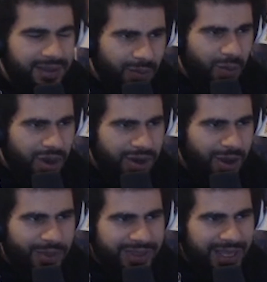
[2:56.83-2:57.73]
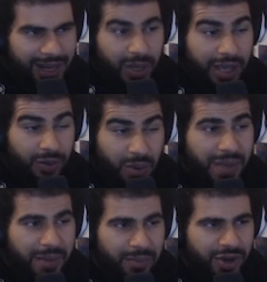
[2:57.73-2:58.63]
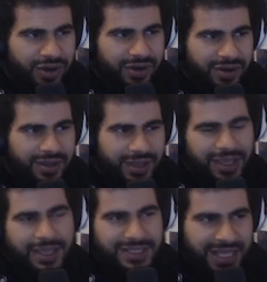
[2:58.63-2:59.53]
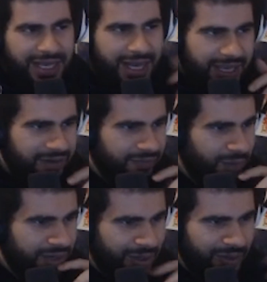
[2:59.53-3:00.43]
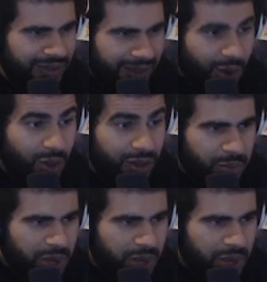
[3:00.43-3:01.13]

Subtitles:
the 1 comment that I like remember is the negative one, not like all the